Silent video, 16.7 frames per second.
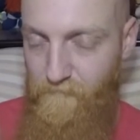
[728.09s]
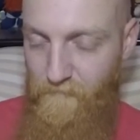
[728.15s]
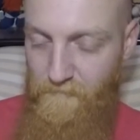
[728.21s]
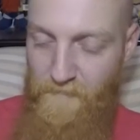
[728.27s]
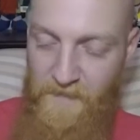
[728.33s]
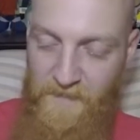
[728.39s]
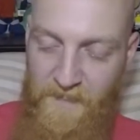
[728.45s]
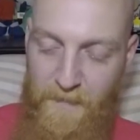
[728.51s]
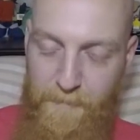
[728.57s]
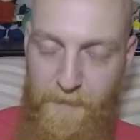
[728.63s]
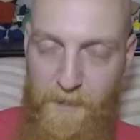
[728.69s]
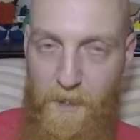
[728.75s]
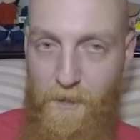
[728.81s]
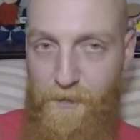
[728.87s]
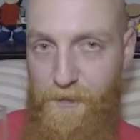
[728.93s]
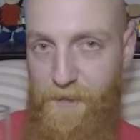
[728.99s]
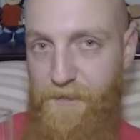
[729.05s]
It might not be
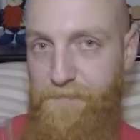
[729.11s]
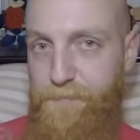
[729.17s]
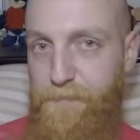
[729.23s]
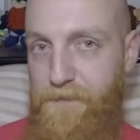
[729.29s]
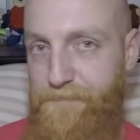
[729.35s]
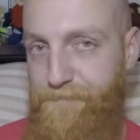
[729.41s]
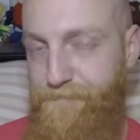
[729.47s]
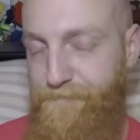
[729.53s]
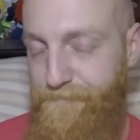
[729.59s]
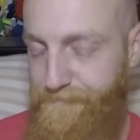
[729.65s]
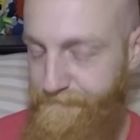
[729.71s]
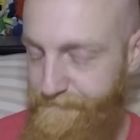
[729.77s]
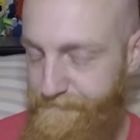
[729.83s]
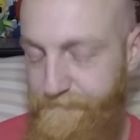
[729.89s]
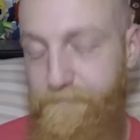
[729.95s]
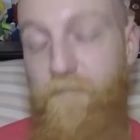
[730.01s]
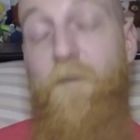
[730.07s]
all good, but.
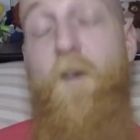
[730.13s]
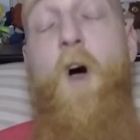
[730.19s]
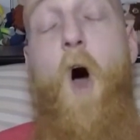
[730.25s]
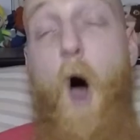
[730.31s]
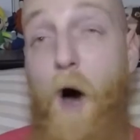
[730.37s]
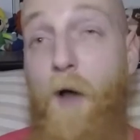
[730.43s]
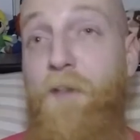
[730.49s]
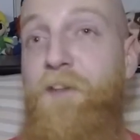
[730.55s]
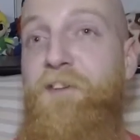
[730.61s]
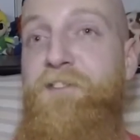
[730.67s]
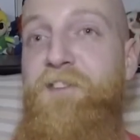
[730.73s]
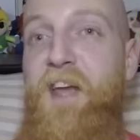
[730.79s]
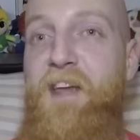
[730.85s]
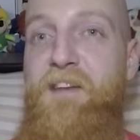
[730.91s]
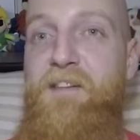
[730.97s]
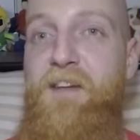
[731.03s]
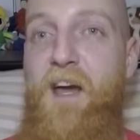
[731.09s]
On this
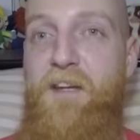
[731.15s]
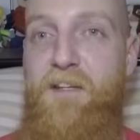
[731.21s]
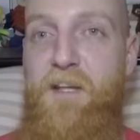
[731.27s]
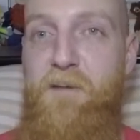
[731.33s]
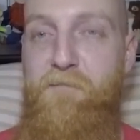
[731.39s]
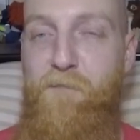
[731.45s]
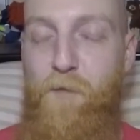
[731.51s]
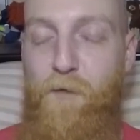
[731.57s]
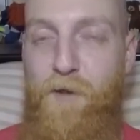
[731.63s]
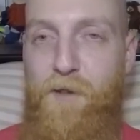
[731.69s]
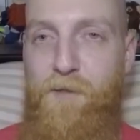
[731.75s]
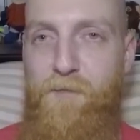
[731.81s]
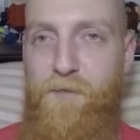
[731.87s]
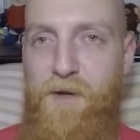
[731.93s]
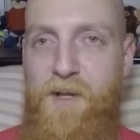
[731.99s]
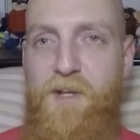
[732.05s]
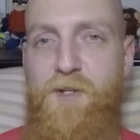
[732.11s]
date in
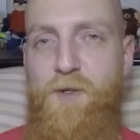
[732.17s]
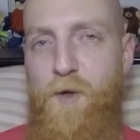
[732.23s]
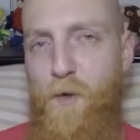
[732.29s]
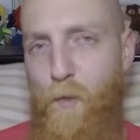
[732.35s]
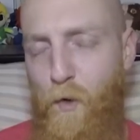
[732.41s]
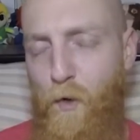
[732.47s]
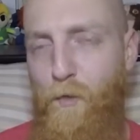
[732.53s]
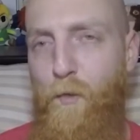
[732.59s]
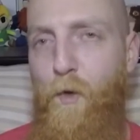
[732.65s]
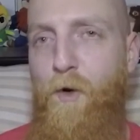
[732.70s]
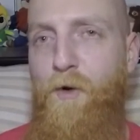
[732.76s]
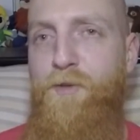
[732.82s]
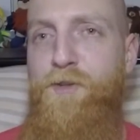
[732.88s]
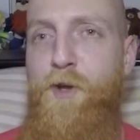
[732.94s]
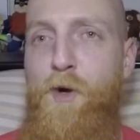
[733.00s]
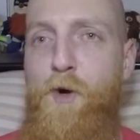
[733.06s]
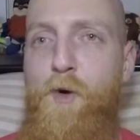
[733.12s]
1943, during World
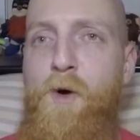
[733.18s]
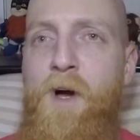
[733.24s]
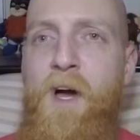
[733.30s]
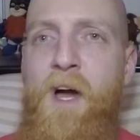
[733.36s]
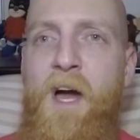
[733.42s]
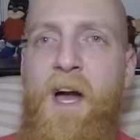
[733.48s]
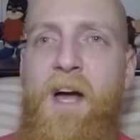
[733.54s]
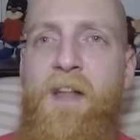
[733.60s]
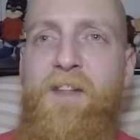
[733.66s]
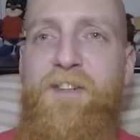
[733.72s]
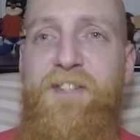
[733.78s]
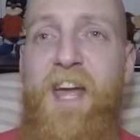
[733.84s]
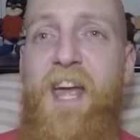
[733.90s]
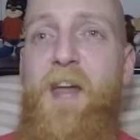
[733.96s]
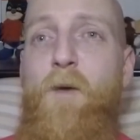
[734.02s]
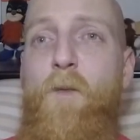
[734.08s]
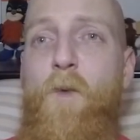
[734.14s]
War II, the
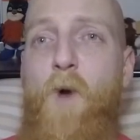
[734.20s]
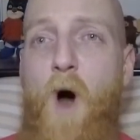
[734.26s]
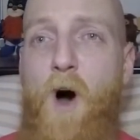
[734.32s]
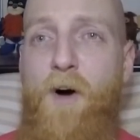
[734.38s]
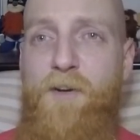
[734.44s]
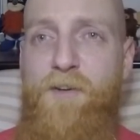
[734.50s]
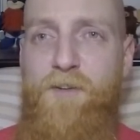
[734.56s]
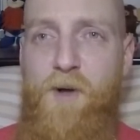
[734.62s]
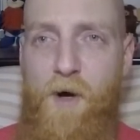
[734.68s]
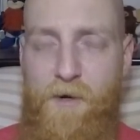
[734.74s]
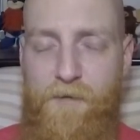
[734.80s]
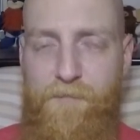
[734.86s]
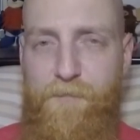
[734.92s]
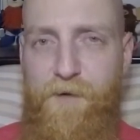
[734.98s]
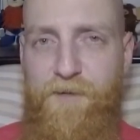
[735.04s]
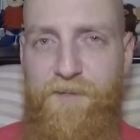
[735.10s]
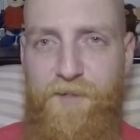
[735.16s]
Tehran
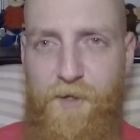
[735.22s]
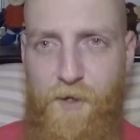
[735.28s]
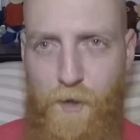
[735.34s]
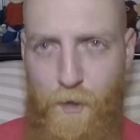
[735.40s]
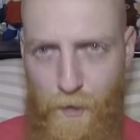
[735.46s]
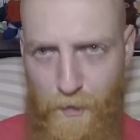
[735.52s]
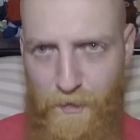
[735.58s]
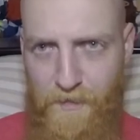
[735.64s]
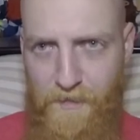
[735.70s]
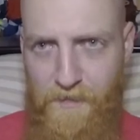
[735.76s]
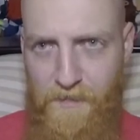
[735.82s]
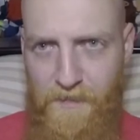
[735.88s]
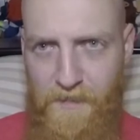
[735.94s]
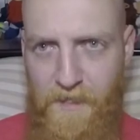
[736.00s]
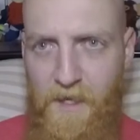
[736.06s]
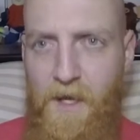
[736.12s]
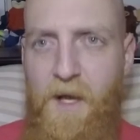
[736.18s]
Conference occurred.
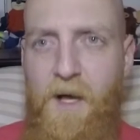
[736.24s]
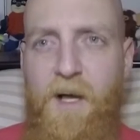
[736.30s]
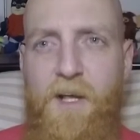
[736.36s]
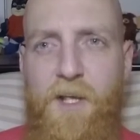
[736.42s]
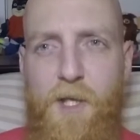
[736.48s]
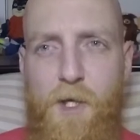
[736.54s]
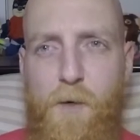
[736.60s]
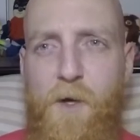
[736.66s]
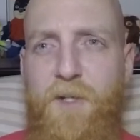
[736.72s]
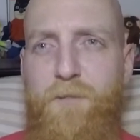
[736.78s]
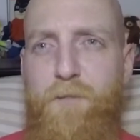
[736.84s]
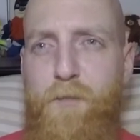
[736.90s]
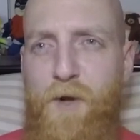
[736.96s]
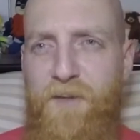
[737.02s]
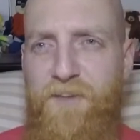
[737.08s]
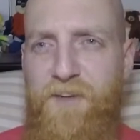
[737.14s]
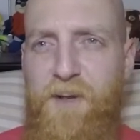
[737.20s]
U.S.
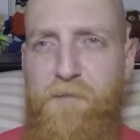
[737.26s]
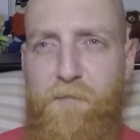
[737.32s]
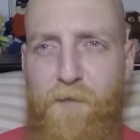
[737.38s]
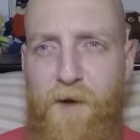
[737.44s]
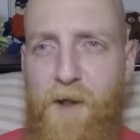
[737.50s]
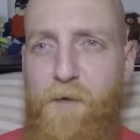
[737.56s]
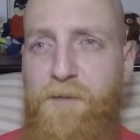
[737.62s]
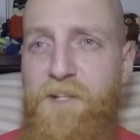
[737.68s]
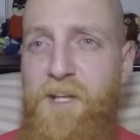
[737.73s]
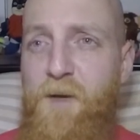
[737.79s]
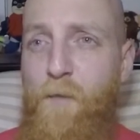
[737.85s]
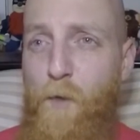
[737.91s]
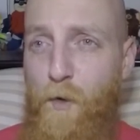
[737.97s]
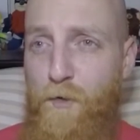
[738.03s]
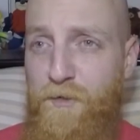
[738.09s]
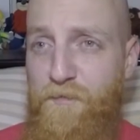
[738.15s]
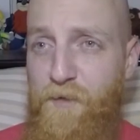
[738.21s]
President Franklin D.
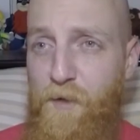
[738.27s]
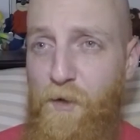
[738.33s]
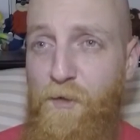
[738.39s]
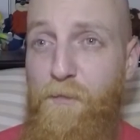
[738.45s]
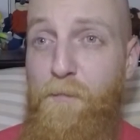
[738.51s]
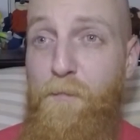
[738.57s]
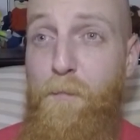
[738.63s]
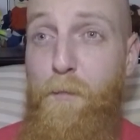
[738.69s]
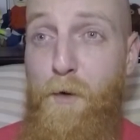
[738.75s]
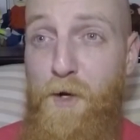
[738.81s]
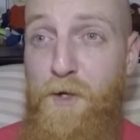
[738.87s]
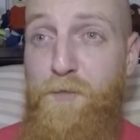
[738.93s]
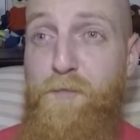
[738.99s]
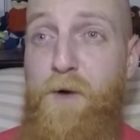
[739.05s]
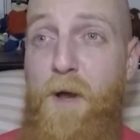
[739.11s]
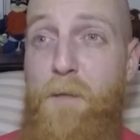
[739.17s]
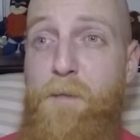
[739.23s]
Roosevelt
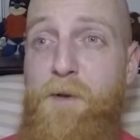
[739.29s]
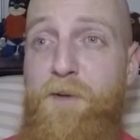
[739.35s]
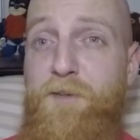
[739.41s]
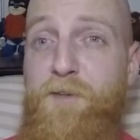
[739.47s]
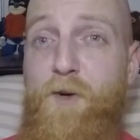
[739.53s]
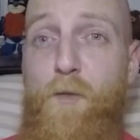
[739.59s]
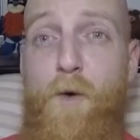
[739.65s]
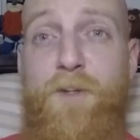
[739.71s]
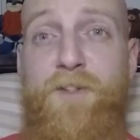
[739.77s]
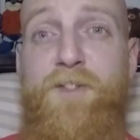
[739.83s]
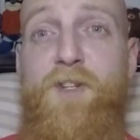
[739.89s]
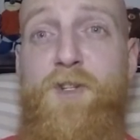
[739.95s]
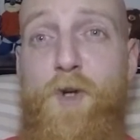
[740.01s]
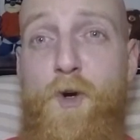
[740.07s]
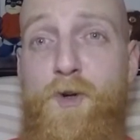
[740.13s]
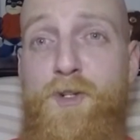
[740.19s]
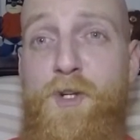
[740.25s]
British Prime Minister
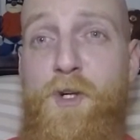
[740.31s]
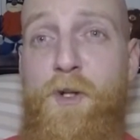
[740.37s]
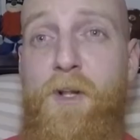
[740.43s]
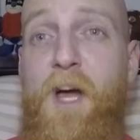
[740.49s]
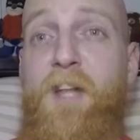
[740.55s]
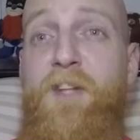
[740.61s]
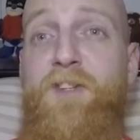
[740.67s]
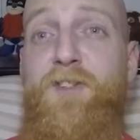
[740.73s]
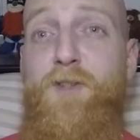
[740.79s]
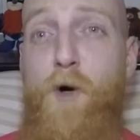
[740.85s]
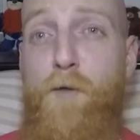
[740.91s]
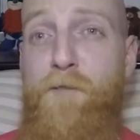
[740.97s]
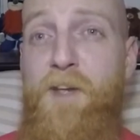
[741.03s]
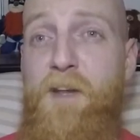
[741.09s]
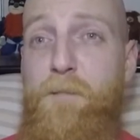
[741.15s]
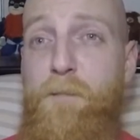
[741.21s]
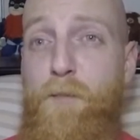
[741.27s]
Winston Churchill and
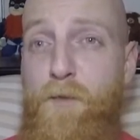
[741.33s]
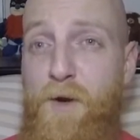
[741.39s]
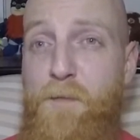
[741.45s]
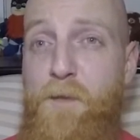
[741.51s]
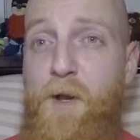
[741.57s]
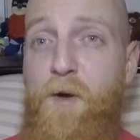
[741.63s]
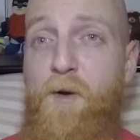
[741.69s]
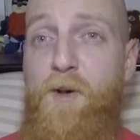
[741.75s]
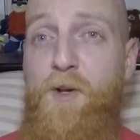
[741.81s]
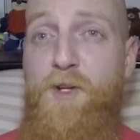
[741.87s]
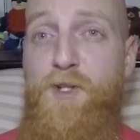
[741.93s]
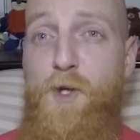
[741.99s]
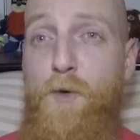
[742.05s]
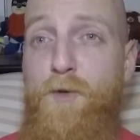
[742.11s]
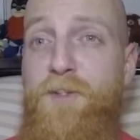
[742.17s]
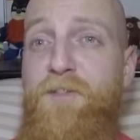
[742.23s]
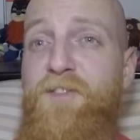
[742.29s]
Soviet Premier
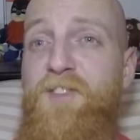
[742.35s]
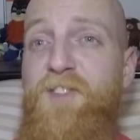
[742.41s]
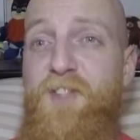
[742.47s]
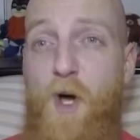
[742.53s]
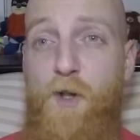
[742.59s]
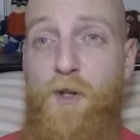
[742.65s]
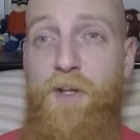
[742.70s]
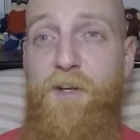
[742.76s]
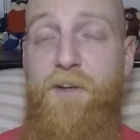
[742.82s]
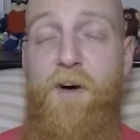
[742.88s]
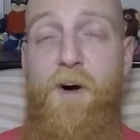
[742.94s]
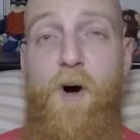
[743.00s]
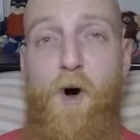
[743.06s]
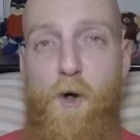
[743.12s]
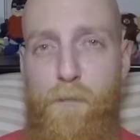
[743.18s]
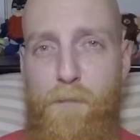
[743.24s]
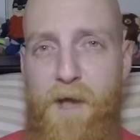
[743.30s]
Joseph Stalin
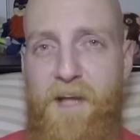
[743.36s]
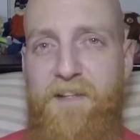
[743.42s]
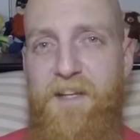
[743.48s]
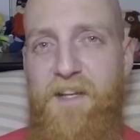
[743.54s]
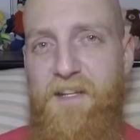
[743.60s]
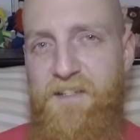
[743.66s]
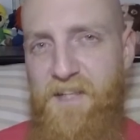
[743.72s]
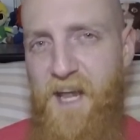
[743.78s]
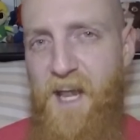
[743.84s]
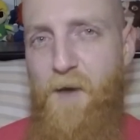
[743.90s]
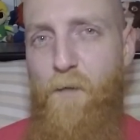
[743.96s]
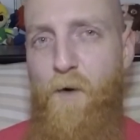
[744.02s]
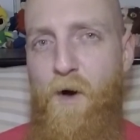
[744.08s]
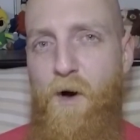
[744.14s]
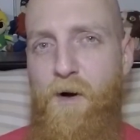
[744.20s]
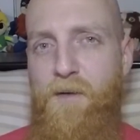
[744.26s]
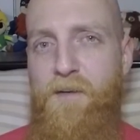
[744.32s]
all met in
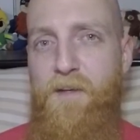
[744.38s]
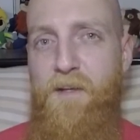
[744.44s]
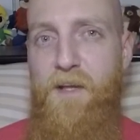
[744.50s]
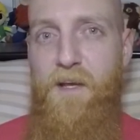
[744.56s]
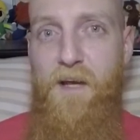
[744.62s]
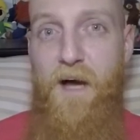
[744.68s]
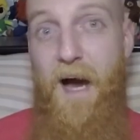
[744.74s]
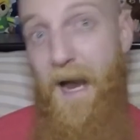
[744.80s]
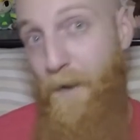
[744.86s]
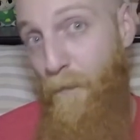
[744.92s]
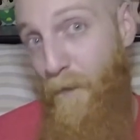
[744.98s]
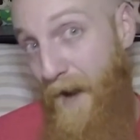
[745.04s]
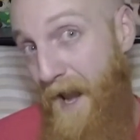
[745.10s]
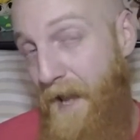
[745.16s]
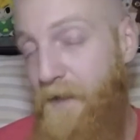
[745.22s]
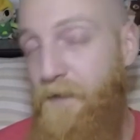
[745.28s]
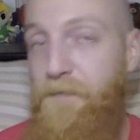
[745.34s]
Tehran in
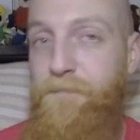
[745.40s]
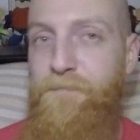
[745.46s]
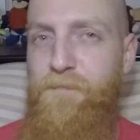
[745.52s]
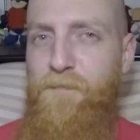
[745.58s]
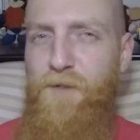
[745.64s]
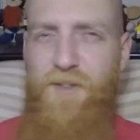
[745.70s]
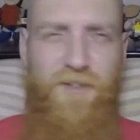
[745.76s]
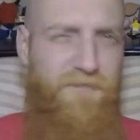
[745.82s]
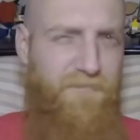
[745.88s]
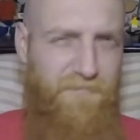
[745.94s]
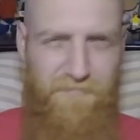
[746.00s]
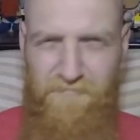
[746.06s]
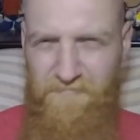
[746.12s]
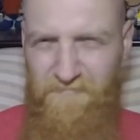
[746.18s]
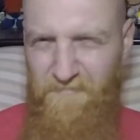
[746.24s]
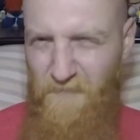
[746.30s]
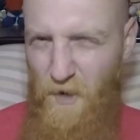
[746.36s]
Iran, which is
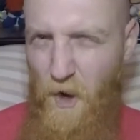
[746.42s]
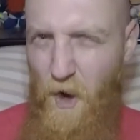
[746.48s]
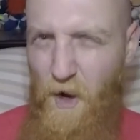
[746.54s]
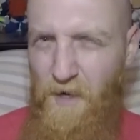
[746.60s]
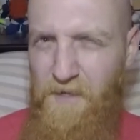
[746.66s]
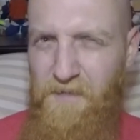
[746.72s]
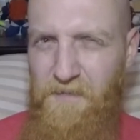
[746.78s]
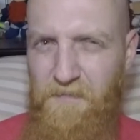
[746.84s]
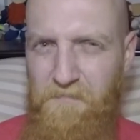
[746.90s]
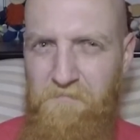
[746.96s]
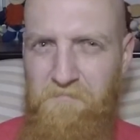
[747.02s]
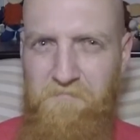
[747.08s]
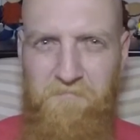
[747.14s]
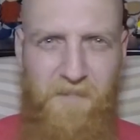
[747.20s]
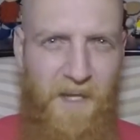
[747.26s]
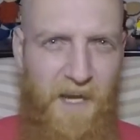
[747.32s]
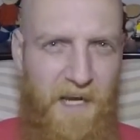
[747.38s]
odd,
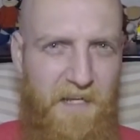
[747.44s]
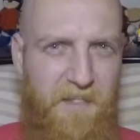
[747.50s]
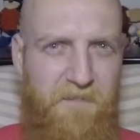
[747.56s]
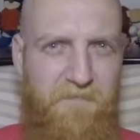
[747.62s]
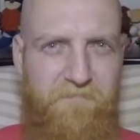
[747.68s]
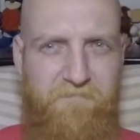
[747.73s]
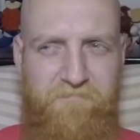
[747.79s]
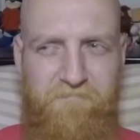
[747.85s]
kind of.